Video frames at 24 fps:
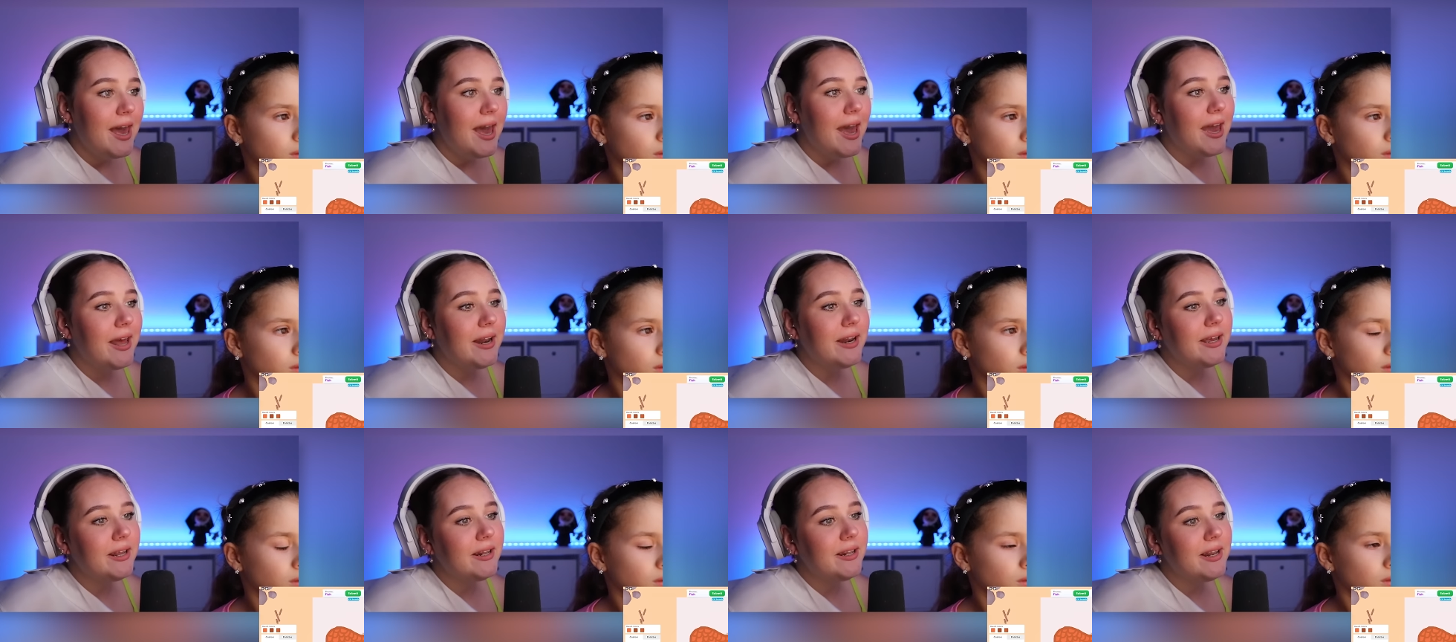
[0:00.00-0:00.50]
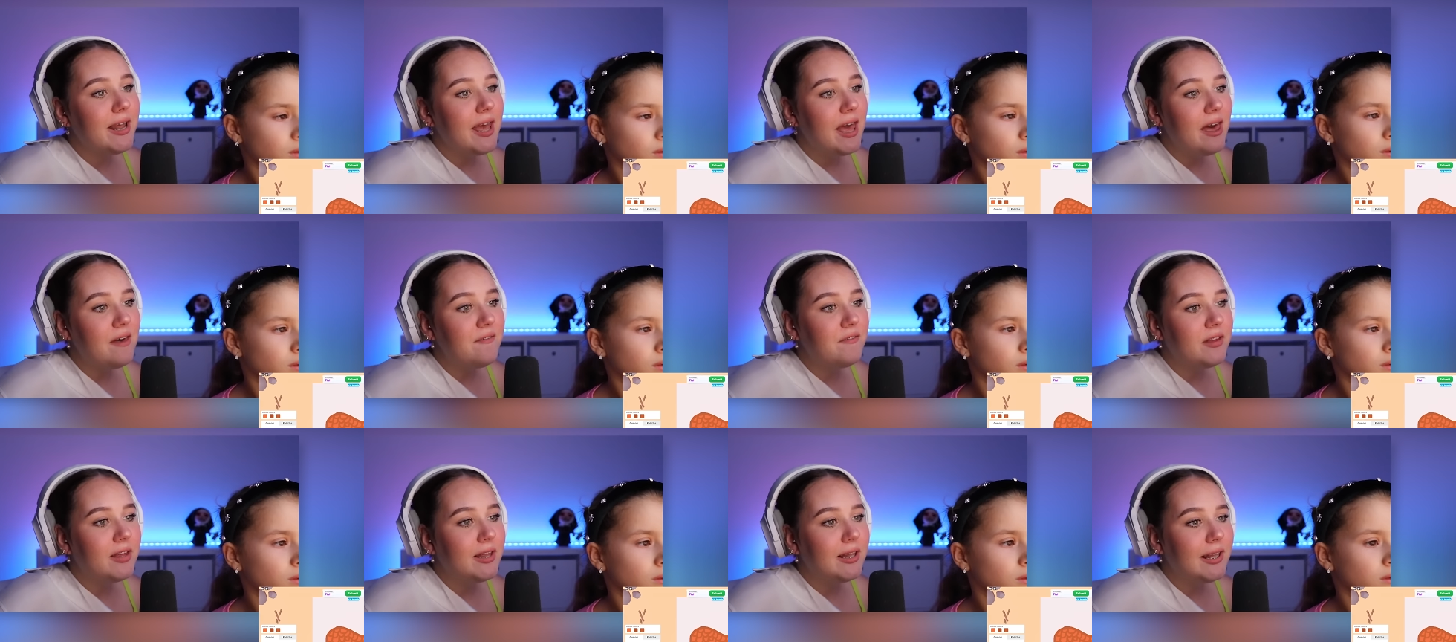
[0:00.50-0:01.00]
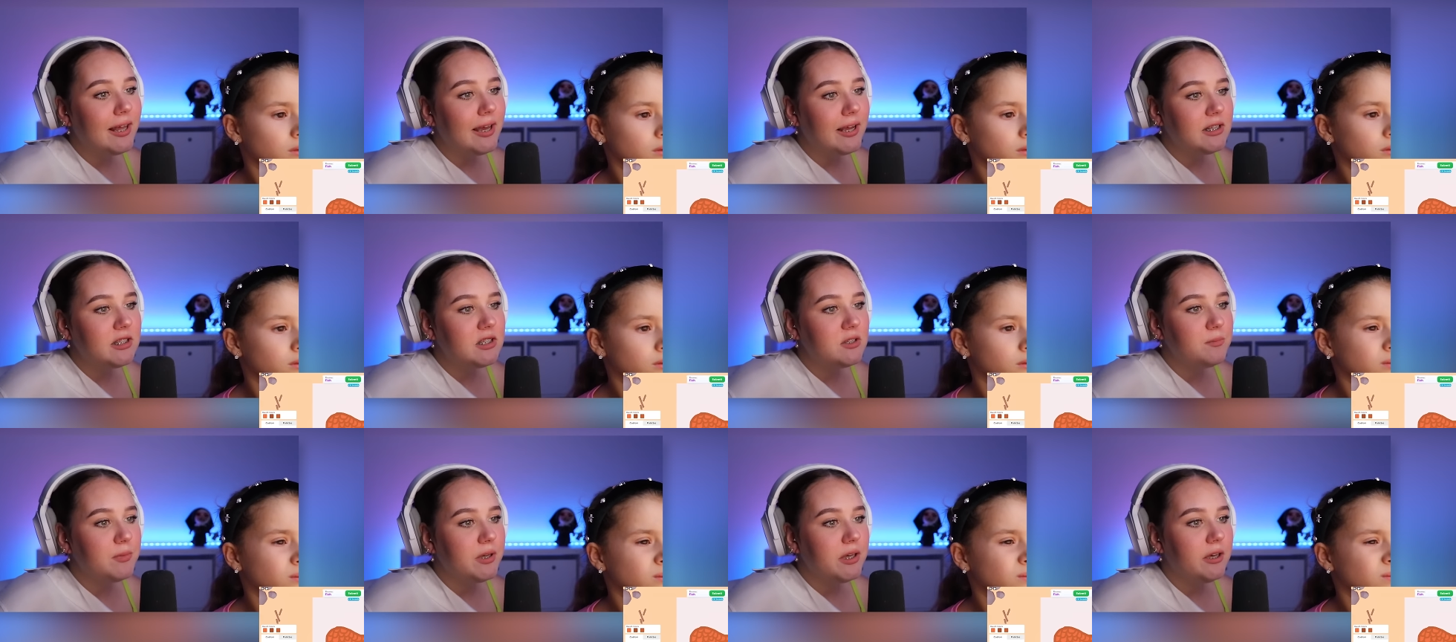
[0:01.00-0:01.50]
Speaker 1: and it never
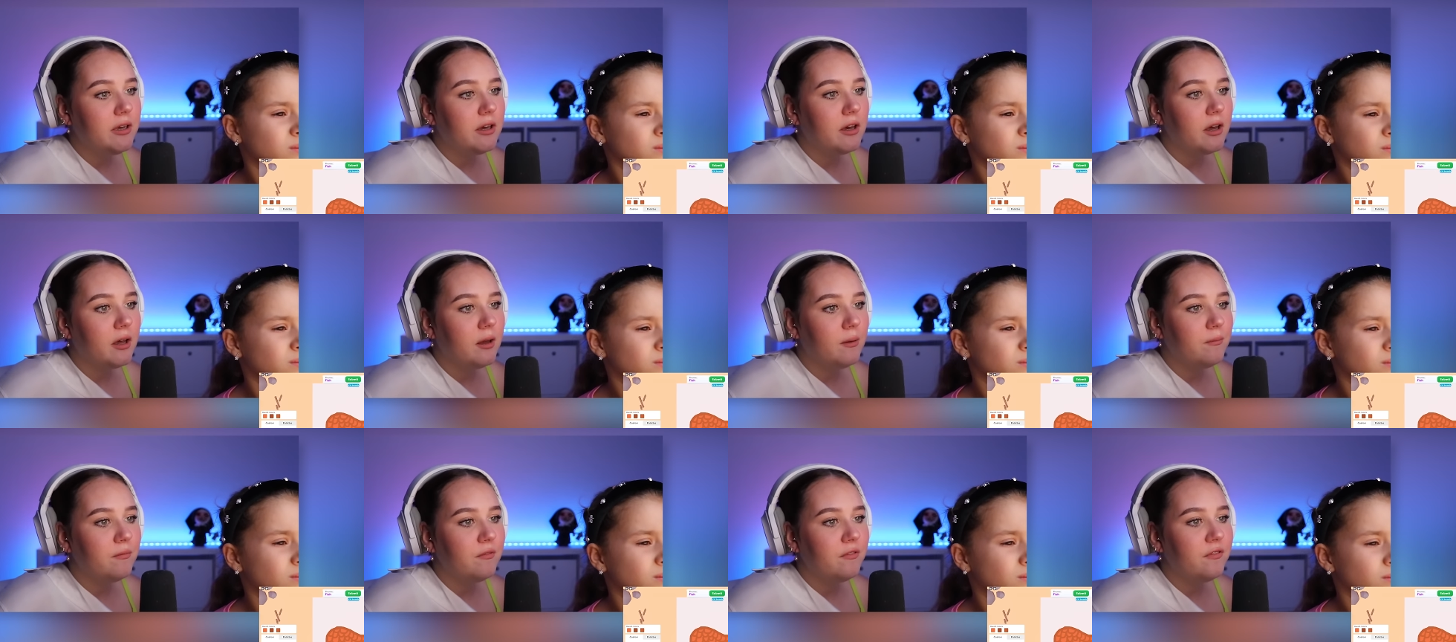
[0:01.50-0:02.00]
lets me come